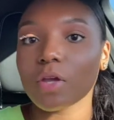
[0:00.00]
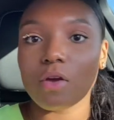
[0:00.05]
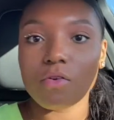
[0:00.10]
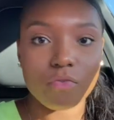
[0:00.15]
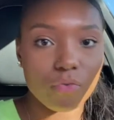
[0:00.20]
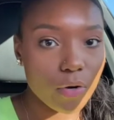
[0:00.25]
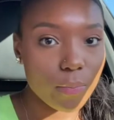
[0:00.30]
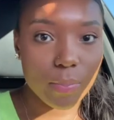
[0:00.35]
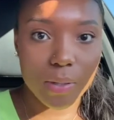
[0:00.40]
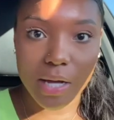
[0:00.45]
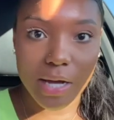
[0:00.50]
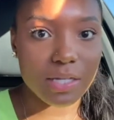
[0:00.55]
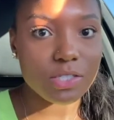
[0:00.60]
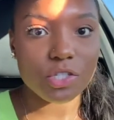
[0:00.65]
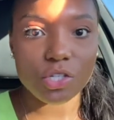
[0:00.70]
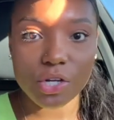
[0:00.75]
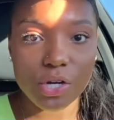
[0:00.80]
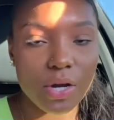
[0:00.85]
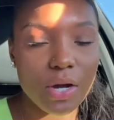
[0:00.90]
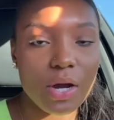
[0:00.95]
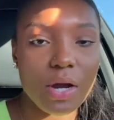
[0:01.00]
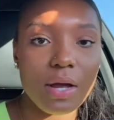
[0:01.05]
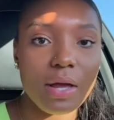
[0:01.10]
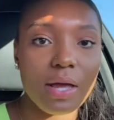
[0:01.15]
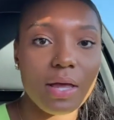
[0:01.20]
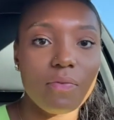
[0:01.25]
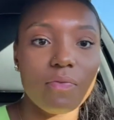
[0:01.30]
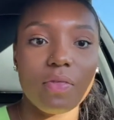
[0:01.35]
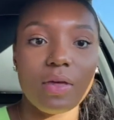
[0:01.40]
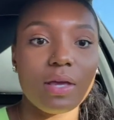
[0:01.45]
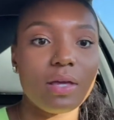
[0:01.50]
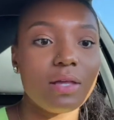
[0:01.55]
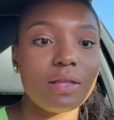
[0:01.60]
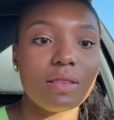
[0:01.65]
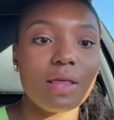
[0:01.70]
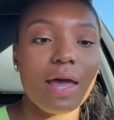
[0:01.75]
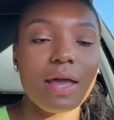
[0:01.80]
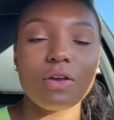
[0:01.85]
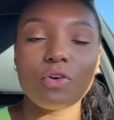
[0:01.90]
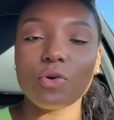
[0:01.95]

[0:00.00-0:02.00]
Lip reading: for pleasure and thinking like